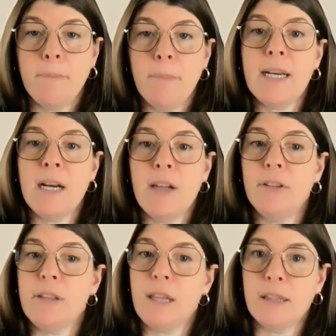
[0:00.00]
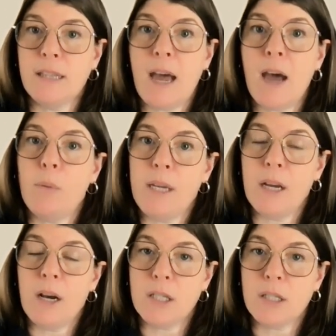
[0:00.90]
But another thing that we
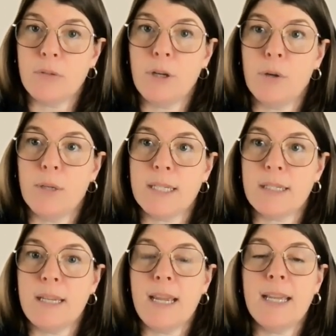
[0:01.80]
also noticed